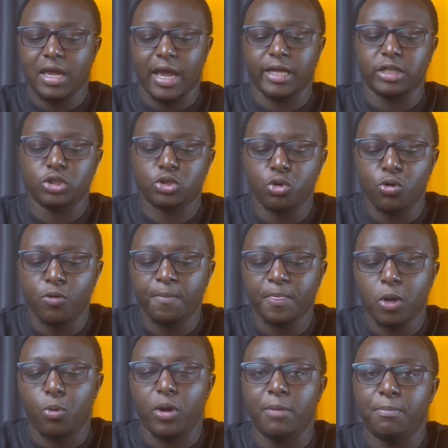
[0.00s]
And so
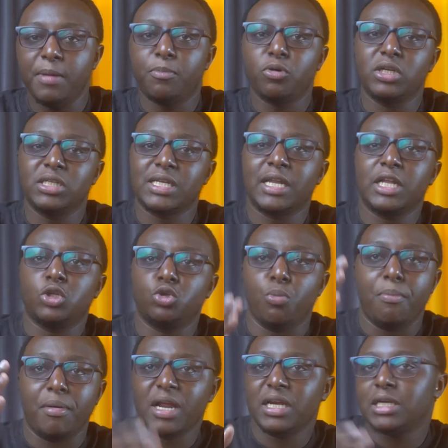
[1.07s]
when people decided to
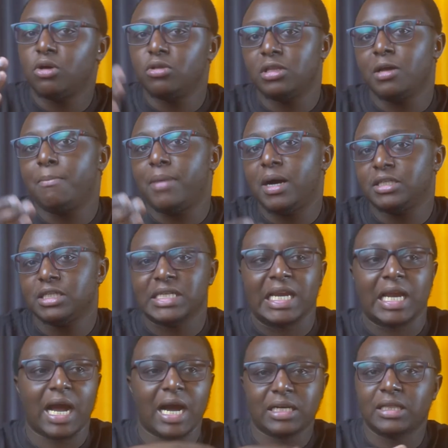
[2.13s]
bring down their budgets
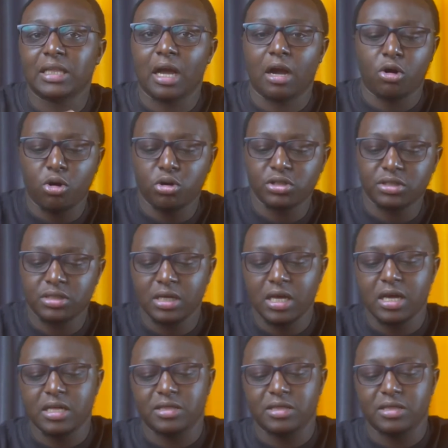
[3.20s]
and cut their cost,